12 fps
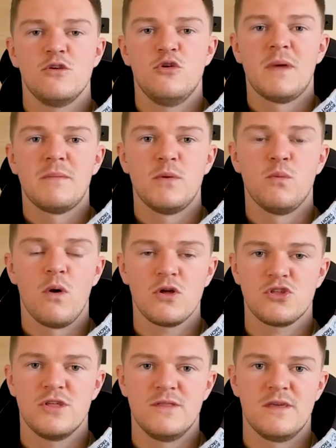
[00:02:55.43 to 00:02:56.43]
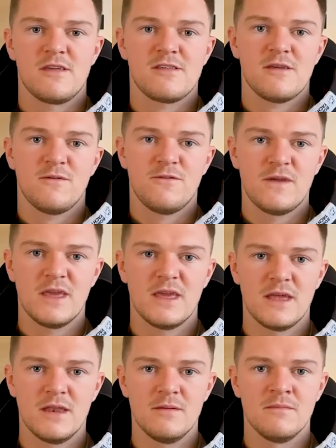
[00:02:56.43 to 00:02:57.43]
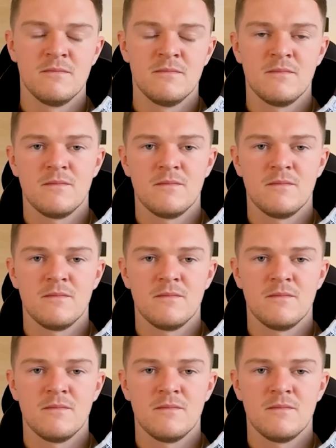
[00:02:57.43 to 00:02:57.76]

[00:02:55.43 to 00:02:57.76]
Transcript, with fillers: you may be watching this thinking,